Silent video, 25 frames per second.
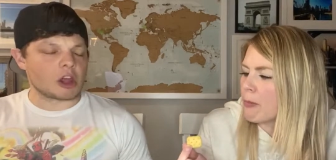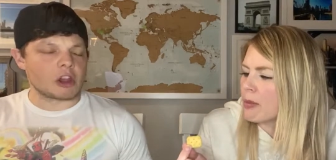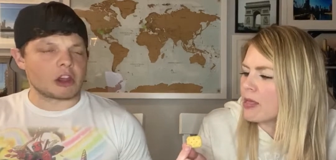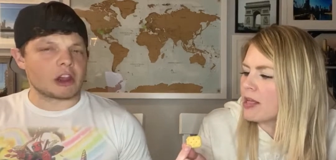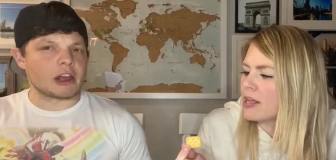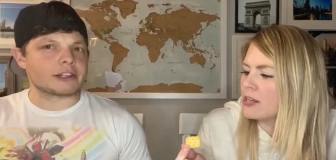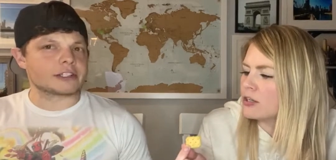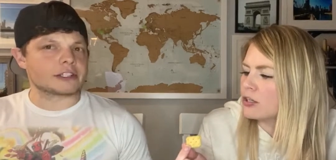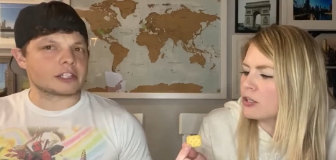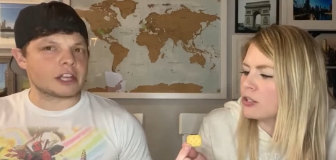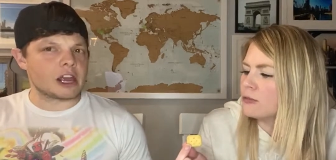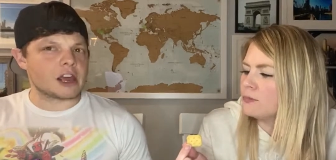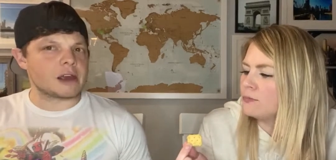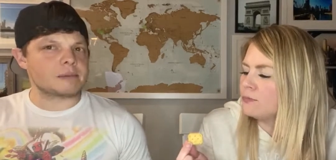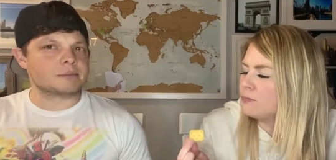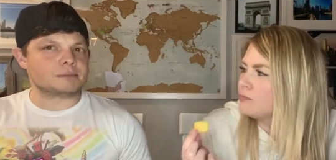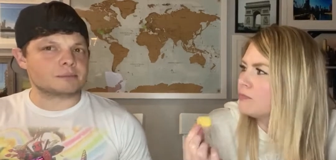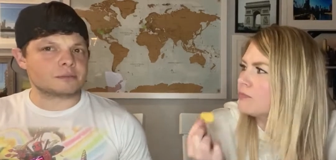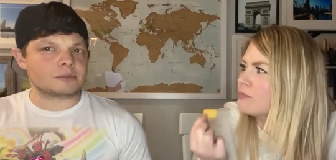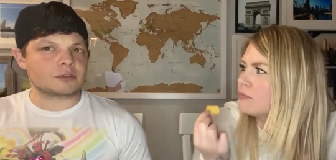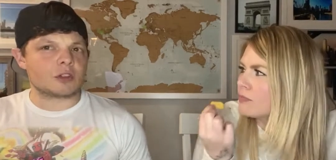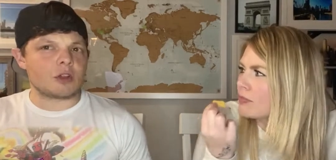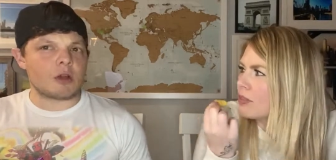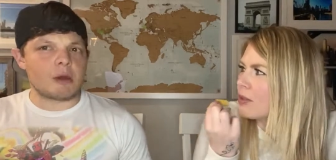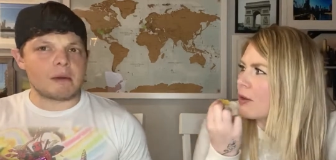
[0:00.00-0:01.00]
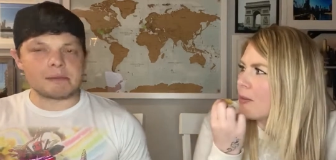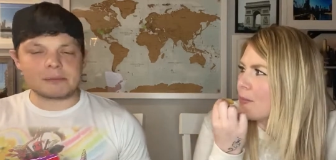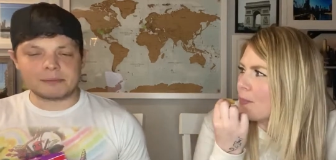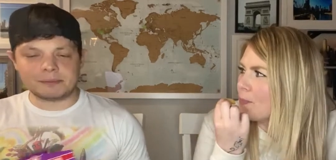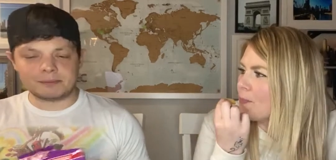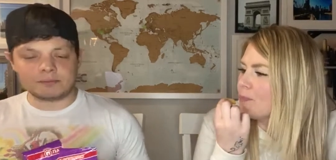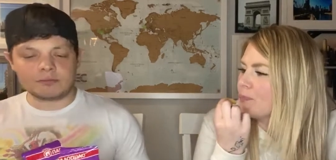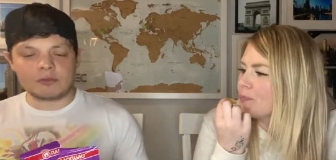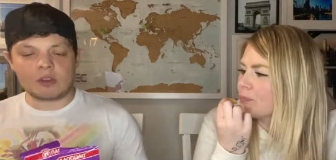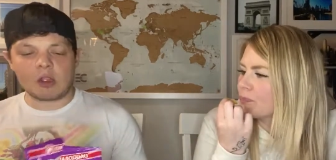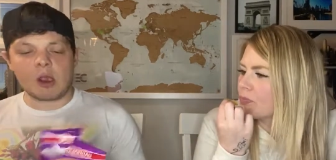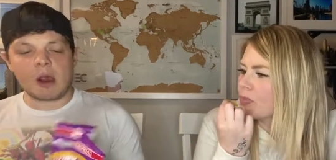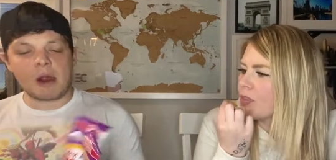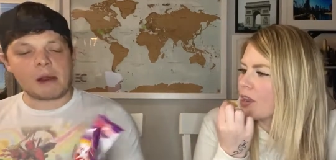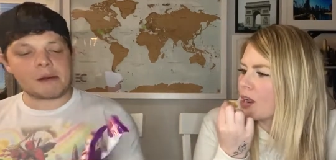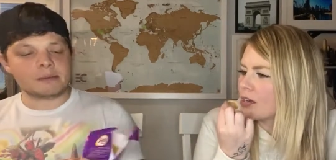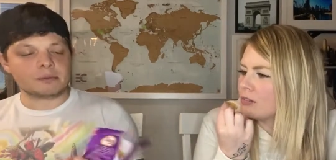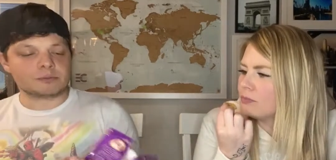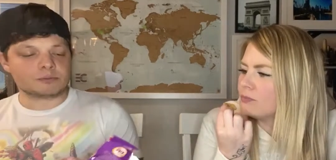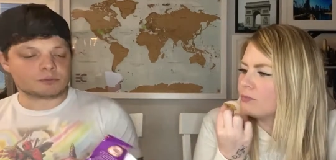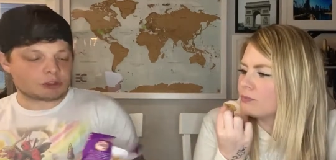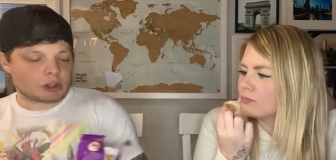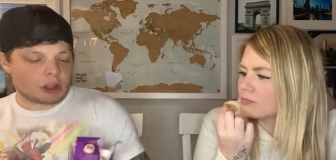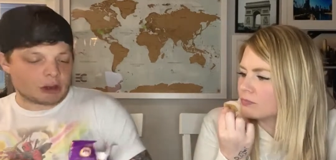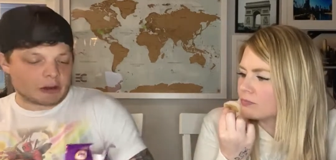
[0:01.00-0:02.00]
Speaker 1: I like good. that.
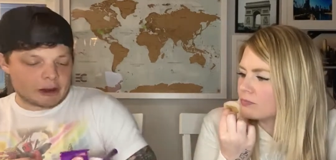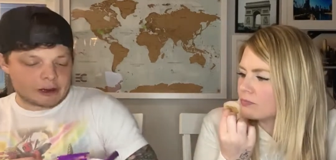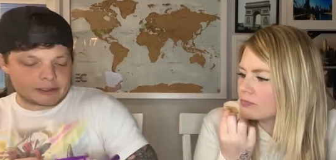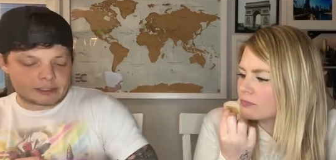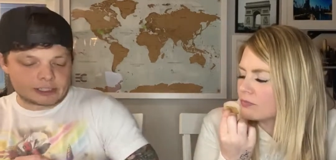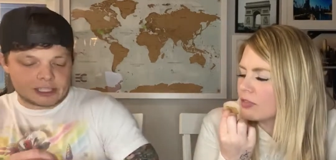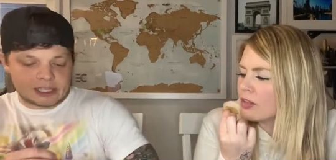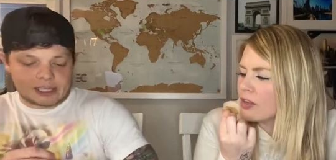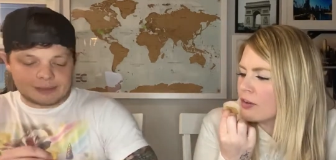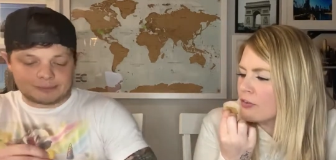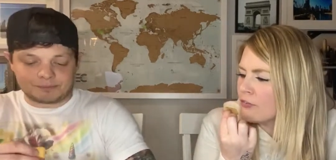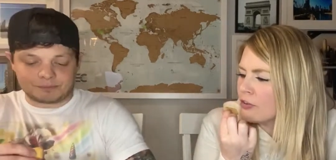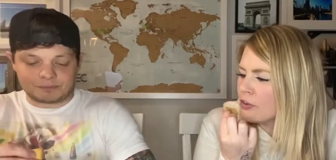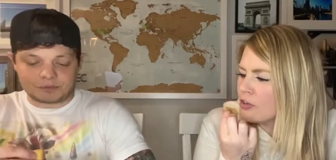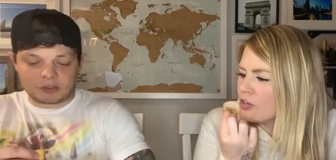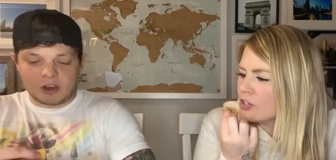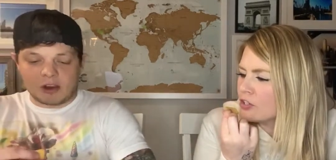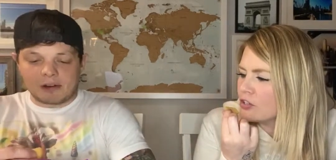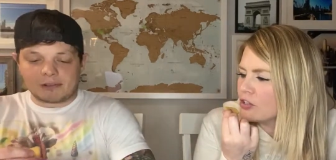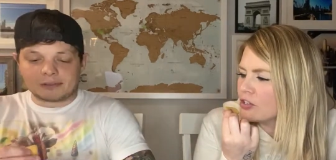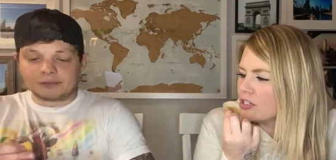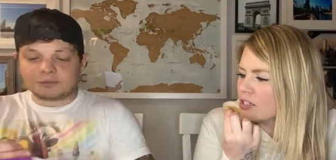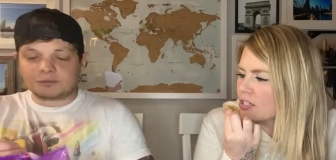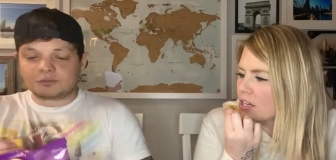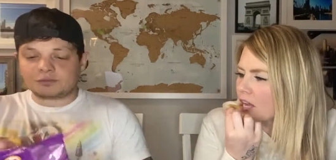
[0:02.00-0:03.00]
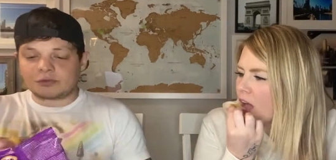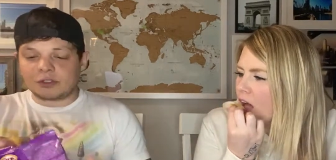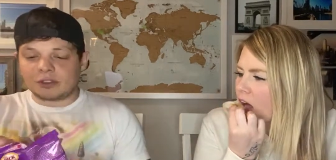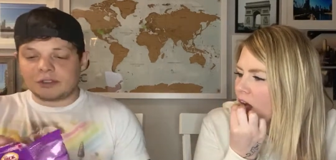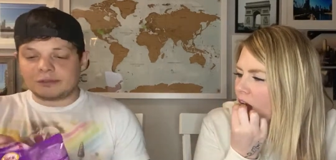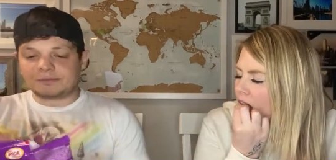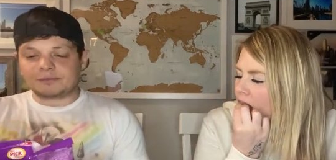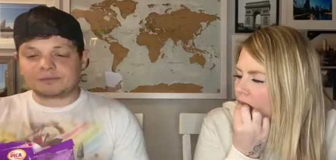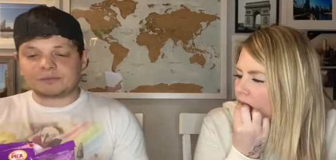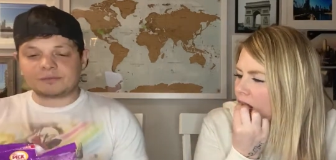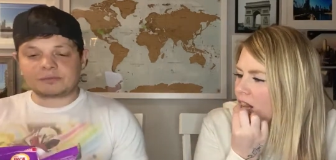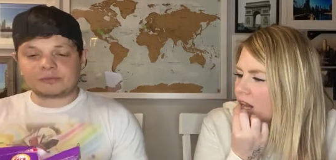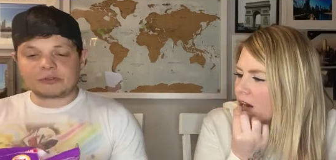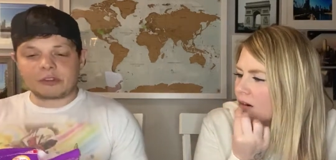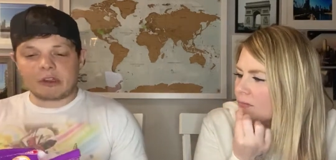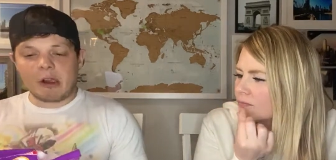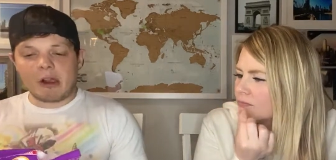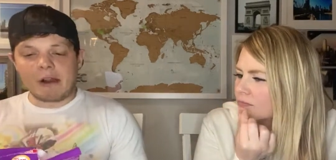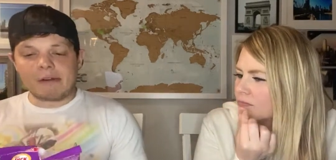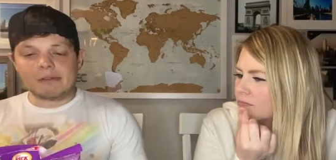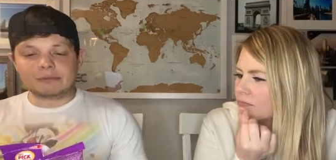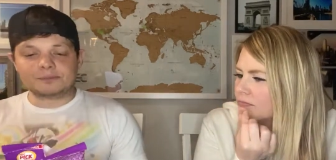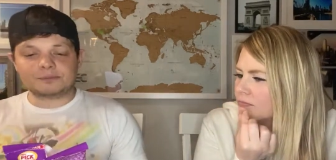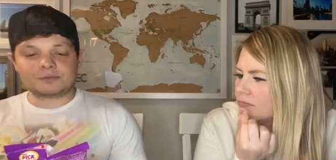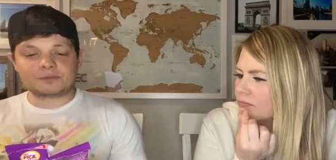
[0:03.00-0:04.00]
I like that. Very good.
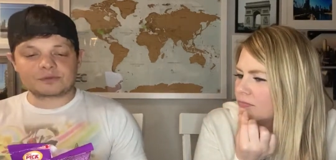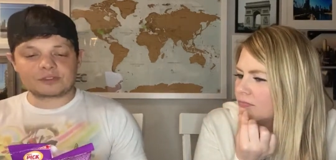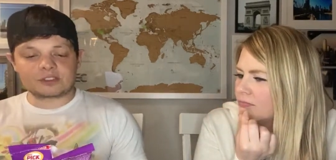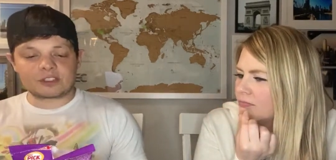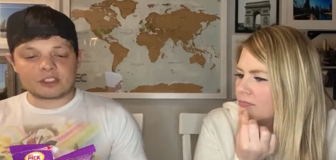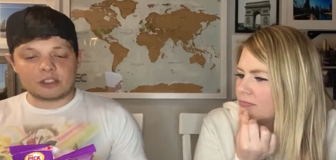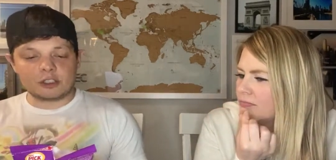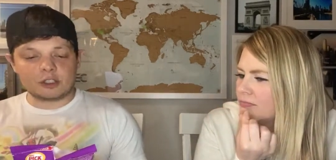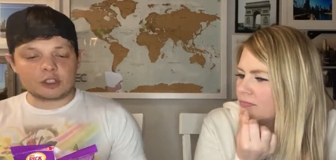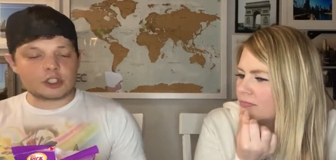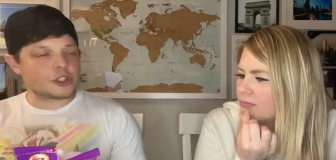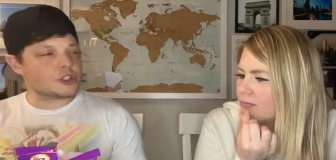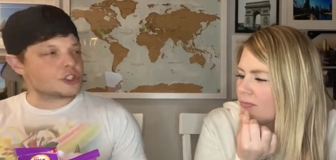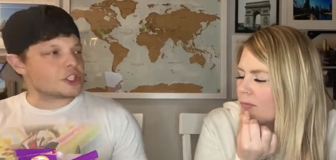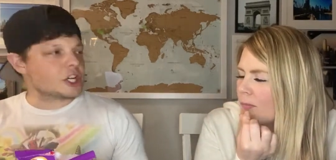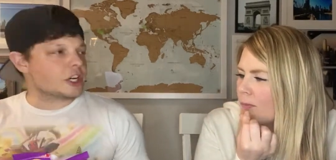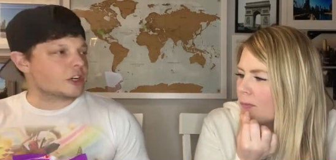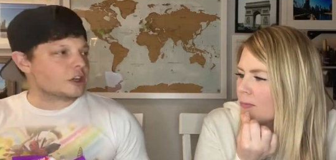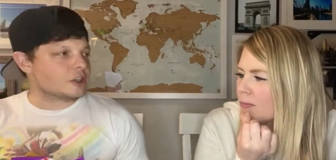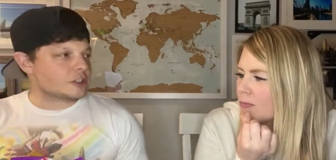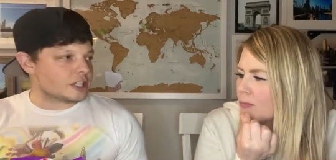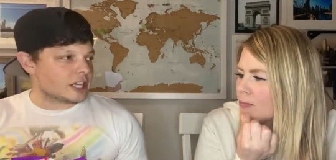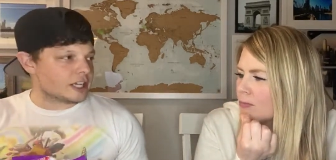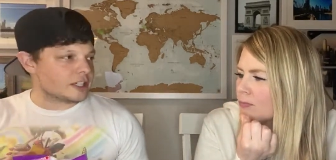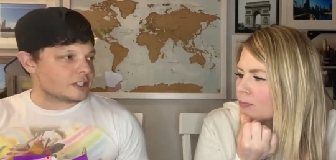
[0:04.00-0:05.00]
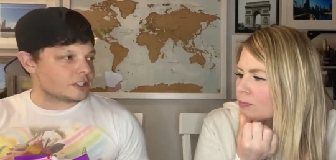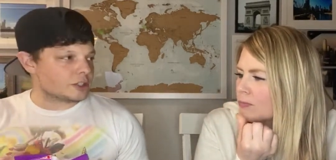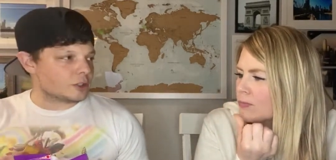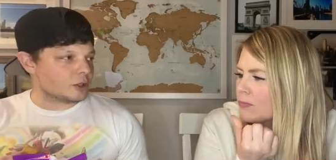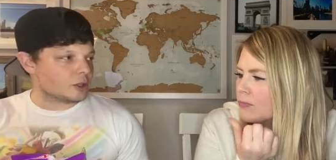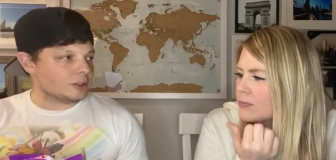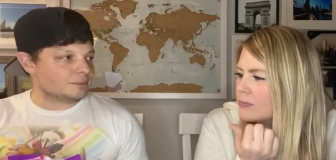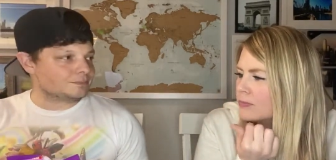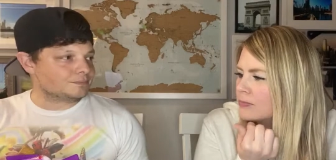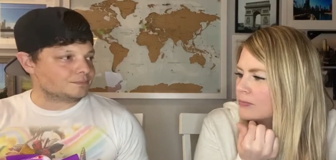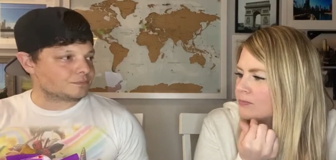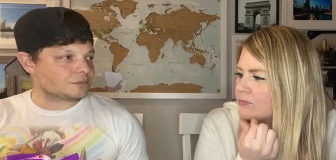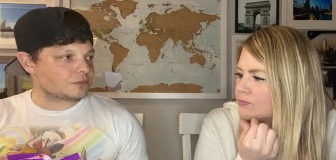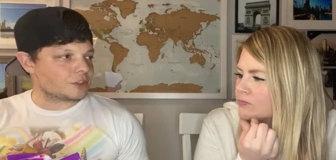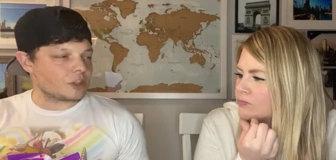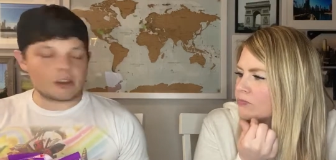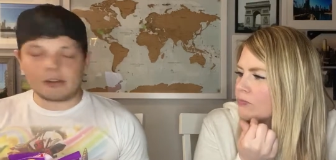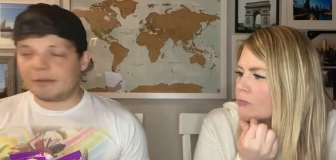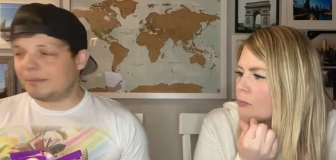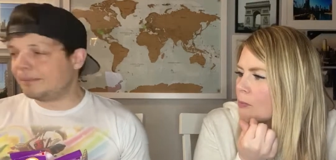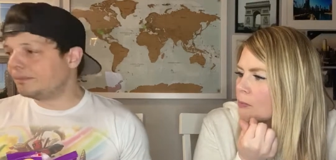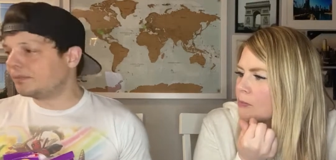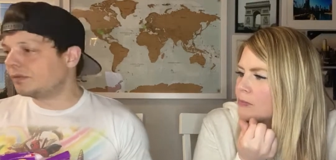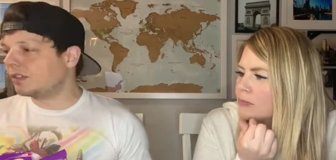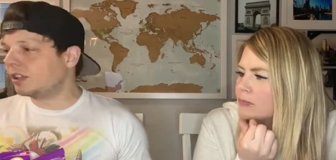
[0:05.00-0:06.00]
There's a cheddar taste to it.
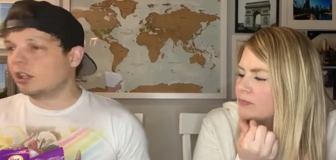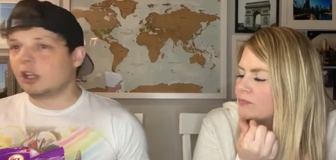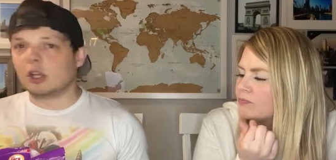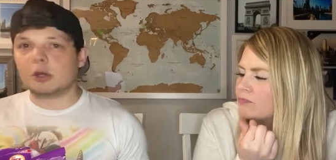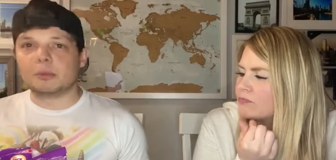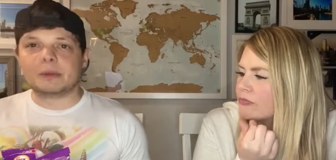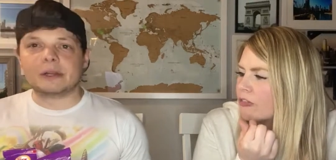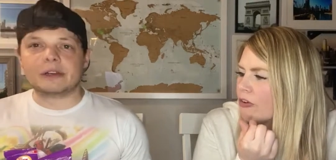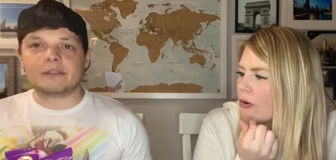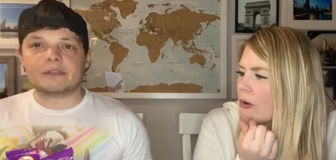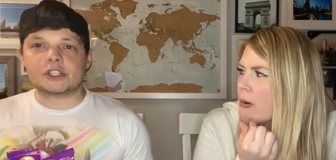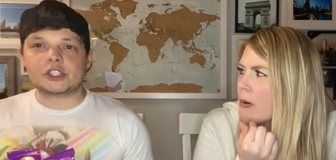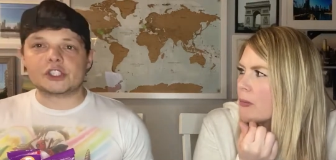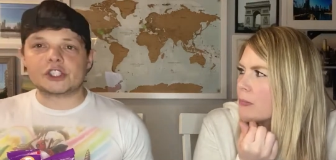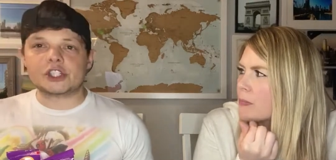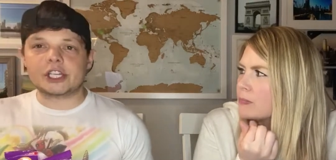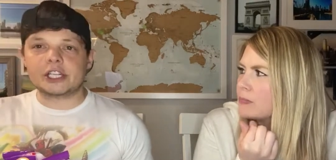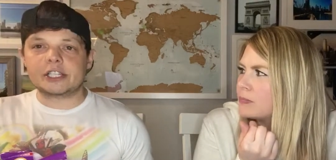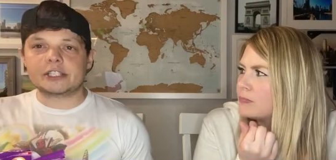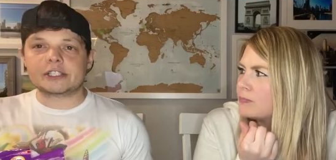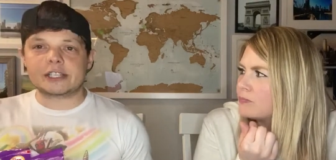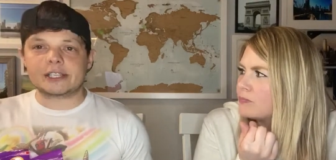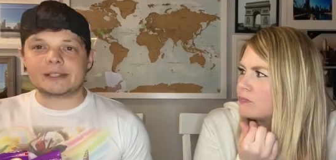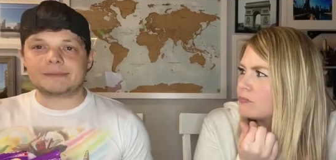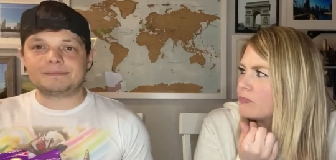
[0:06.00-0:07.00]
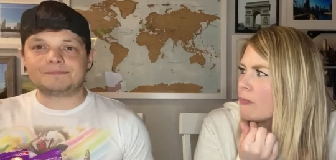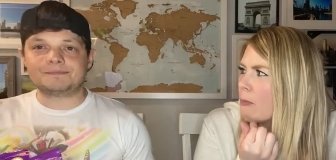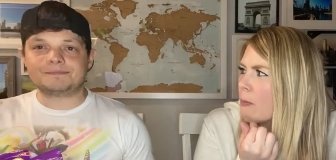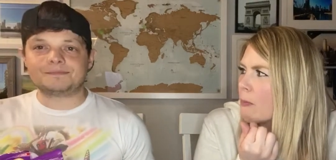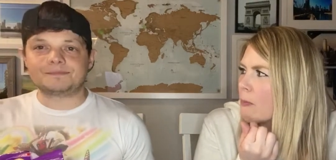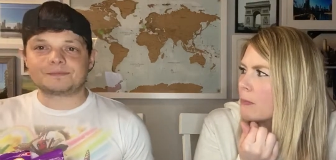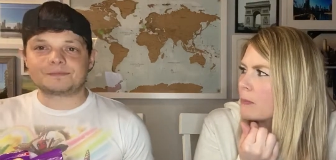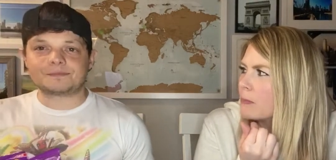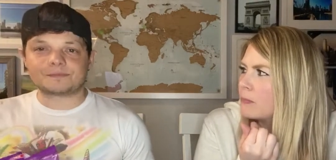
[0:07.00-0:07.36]
A little bit of a Cheez-It.